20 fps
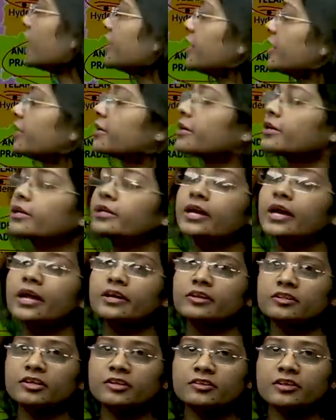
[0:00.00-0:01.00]
identity
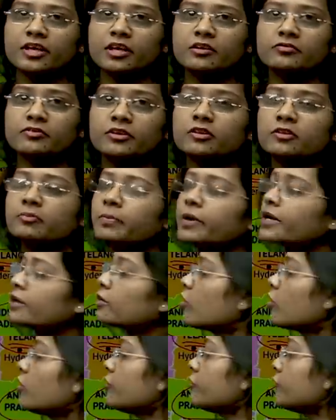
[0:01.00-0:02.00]
and the self
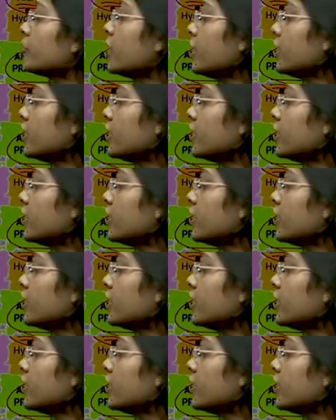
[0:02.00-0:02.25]
respect of